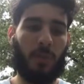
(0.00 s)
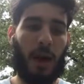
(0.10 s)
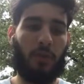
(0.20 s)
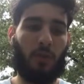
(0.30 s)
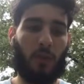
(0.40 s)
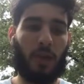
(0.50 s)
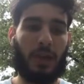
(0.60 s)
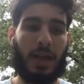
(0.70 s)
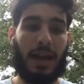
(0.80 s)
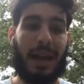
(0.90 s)
a power forward,
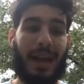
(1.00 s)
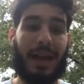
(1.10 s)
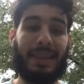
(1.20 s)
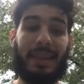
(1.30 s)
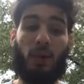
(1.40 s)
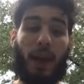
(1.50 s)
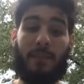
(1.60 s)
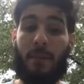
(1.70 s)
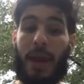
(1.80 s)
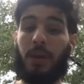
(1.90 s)
and they don't
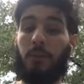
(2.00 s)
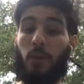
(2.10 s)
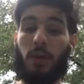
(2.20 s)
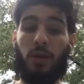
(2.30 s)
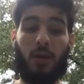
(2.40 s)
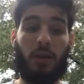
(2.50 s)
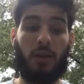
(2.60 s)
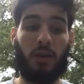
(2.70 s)
have a backup point guard.